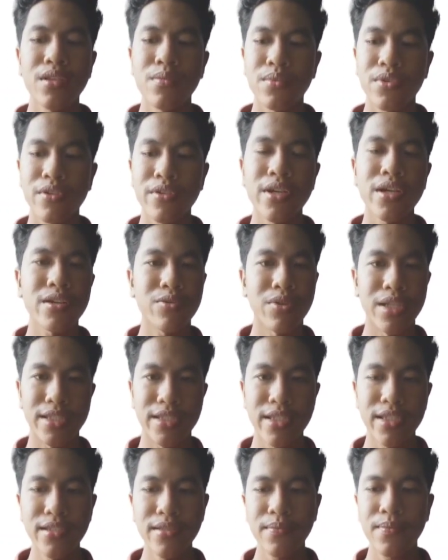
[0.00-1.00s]
product
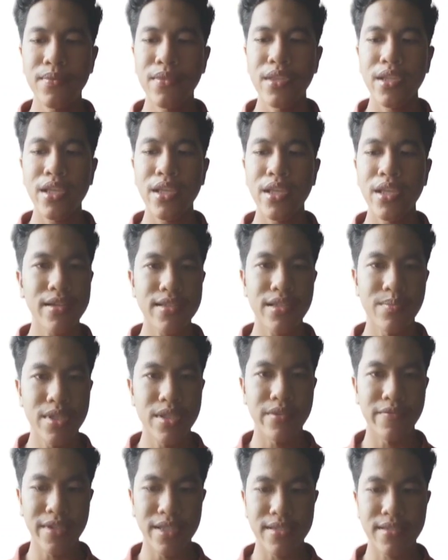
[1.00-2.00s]
quality, and customer
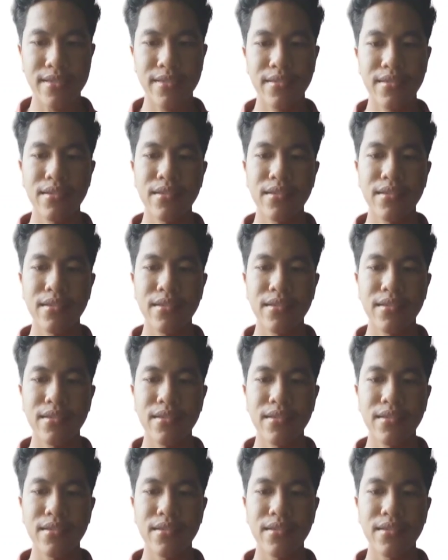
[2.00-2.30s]
service.